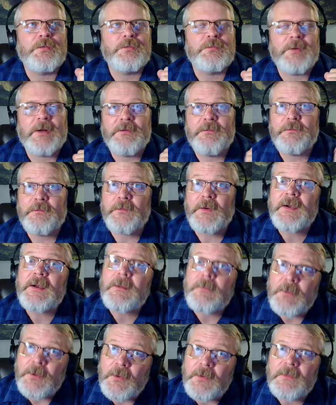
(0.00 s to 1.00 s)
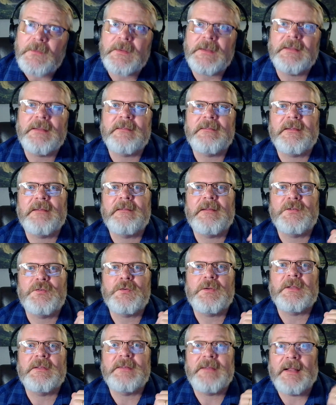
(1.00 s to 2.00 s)
transferable in the sense that you
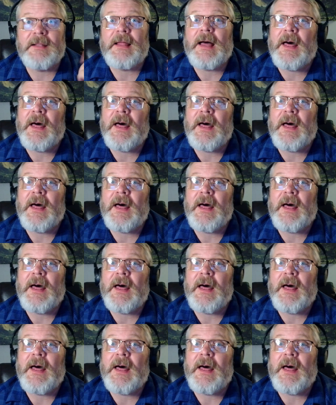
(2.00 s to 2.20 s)
can tell